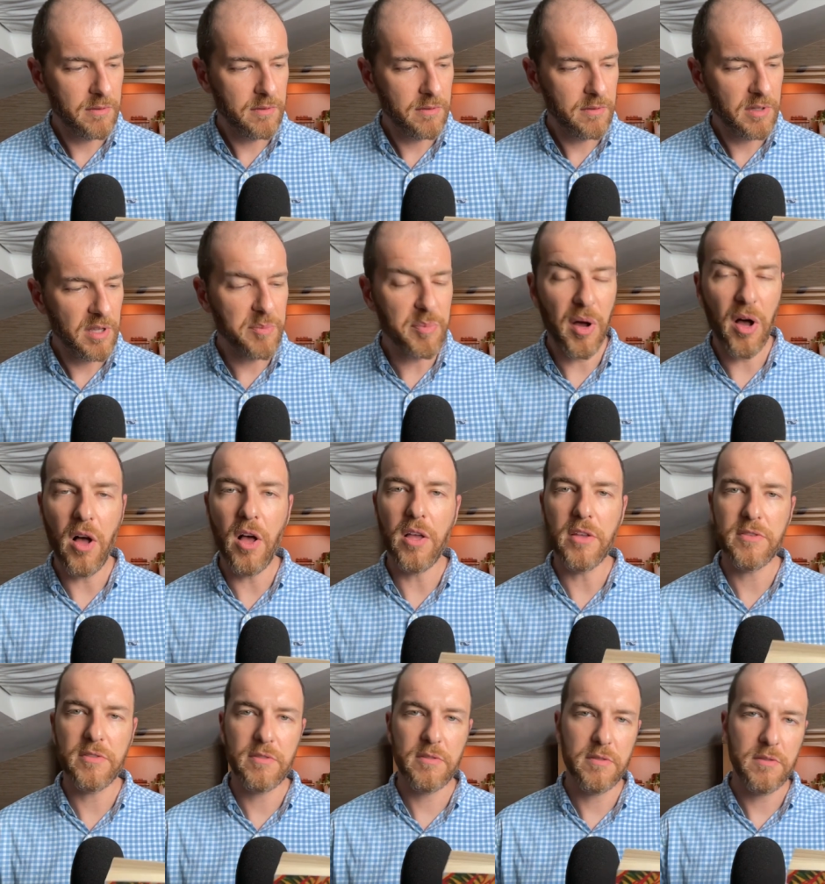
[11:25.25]
He
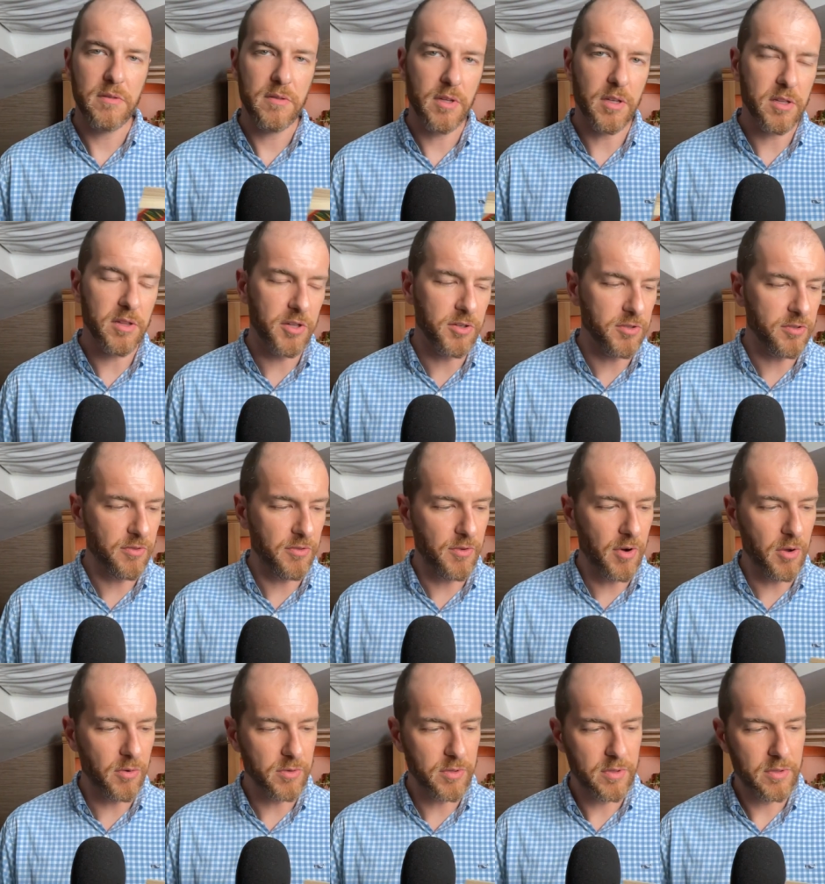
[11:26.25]
paused and cleared his
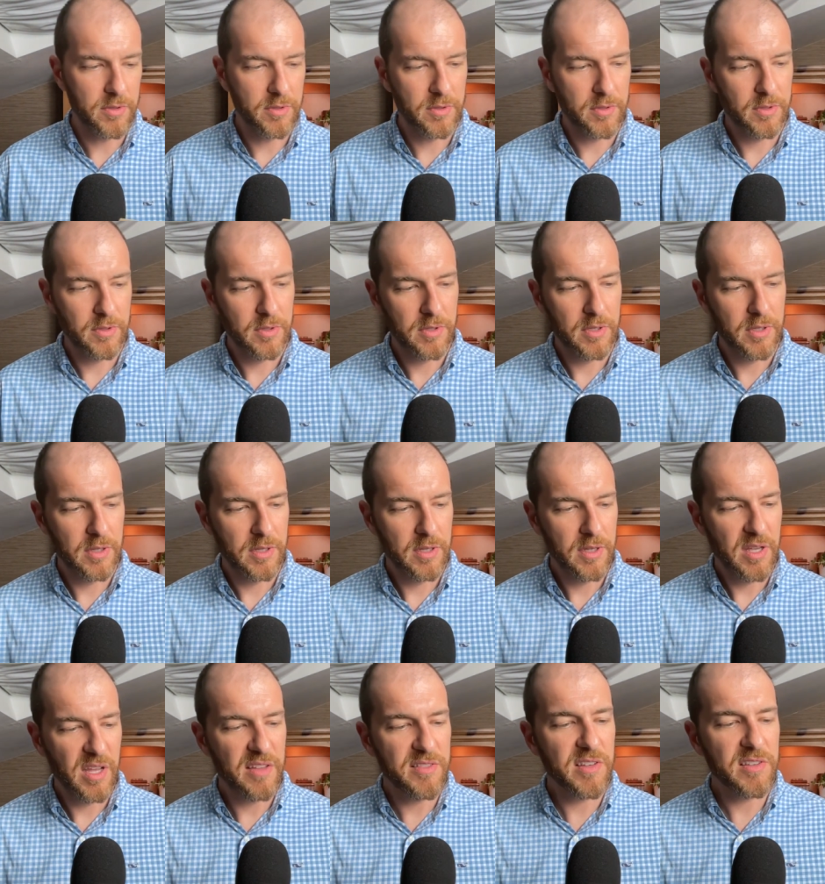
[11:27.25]
throat.
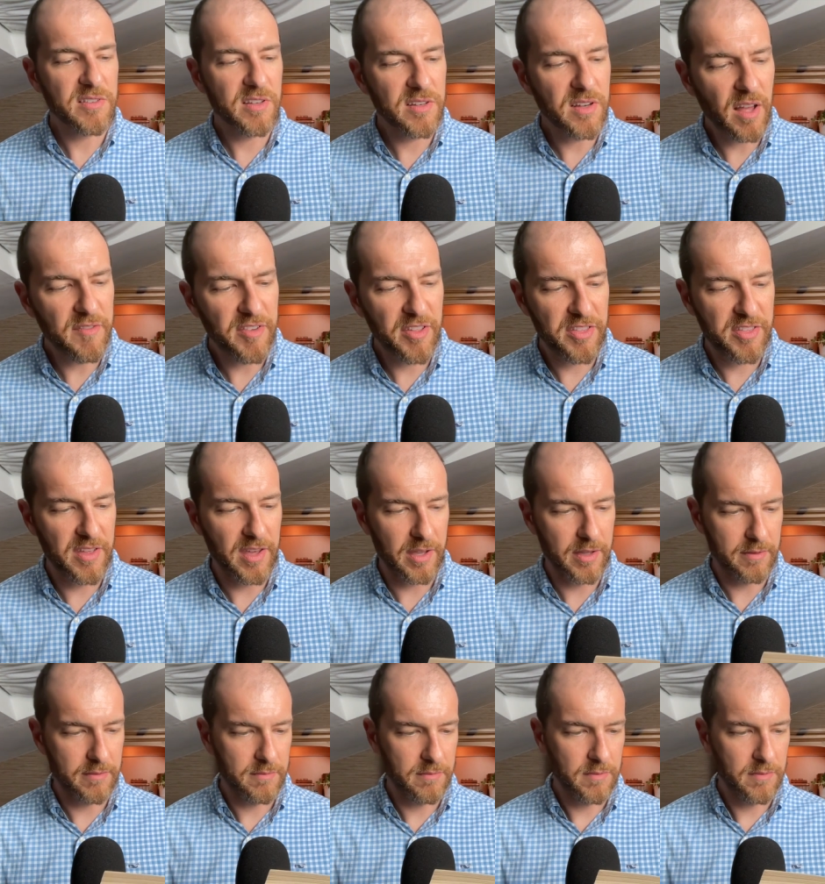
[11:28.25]
And there's another thing.